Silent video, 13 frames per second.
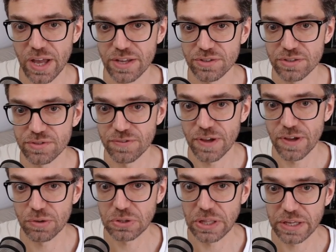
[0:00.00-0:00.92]
I just
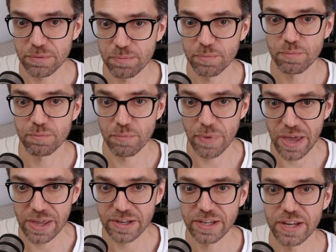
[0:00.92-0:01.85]
felt like
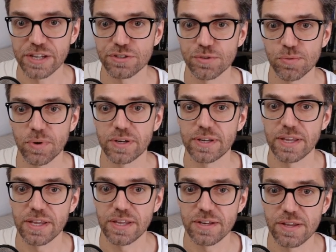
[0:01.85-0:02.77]
adding an extra one
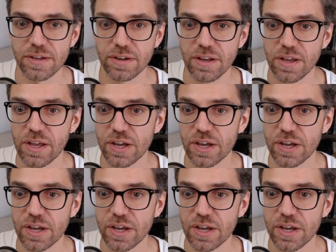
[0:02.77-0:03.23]
in here